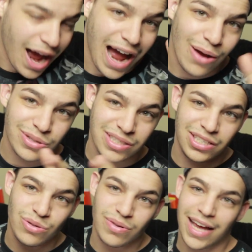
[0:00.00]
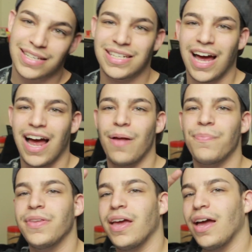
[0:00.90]
I will see you next
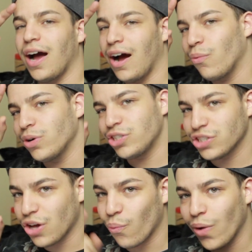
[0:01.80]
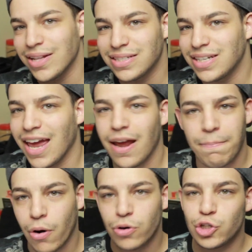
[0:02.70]
time, which is on Wednesday,
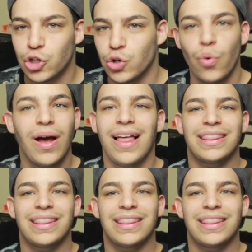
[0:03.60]
part 2.